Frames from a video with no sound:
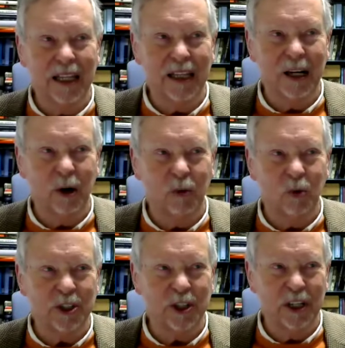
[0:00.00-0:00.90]
there
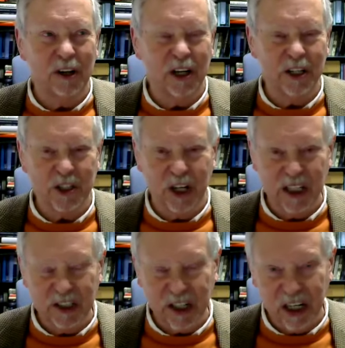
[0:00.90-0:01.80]
was an
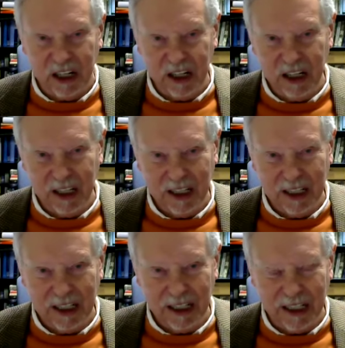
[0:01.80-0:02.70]
onside kick
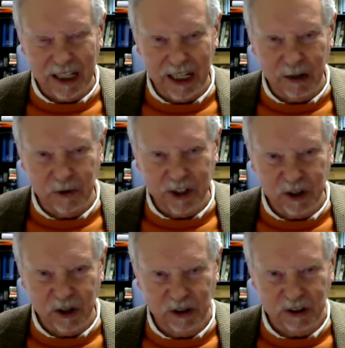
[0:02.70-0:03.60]
and a
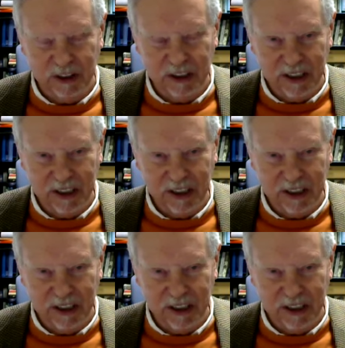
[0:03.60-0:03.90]
return.